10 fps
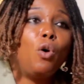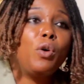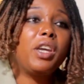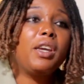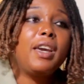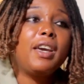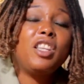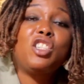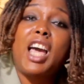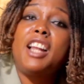Okay,
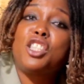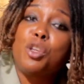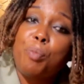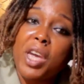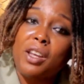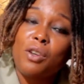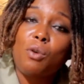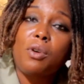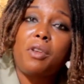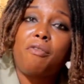the child is in pain.
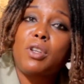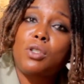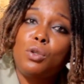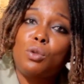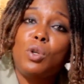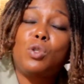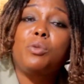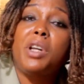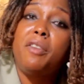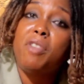The first thing to do is
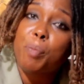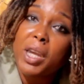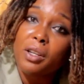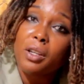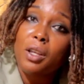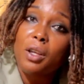to relieve the pain.